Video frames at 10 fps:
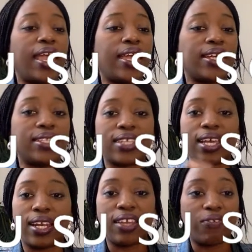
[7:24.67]
and
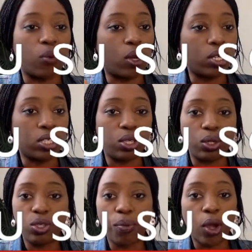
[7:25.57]
if you want to,
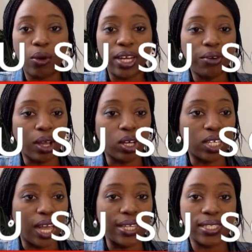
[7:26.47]
you may already
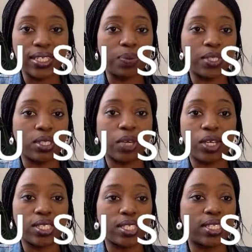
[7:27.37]
recognize this
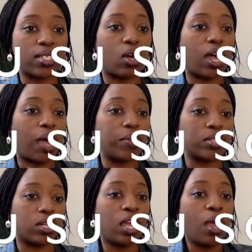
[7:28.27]
because this is
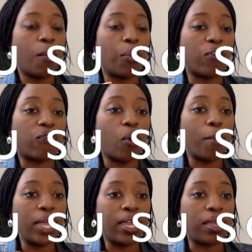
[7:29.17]
Amazon. But for
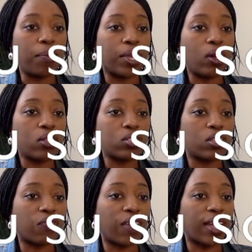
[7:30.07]
me, because
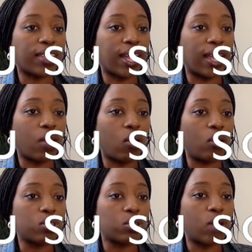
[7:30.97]
of the fact that I
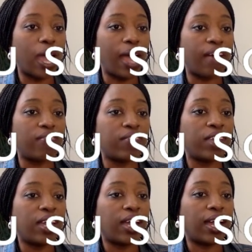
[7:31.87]
also have
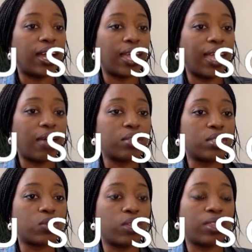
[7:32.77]
an
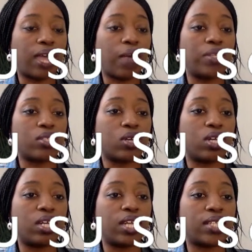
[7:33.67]
account with
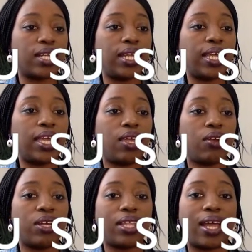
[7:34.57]
Amazon, there's a link
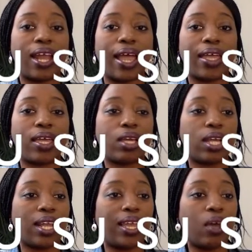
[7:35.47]
here that I can
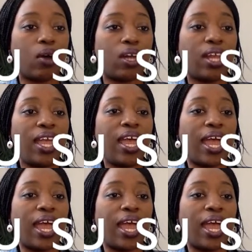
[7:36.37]
click on,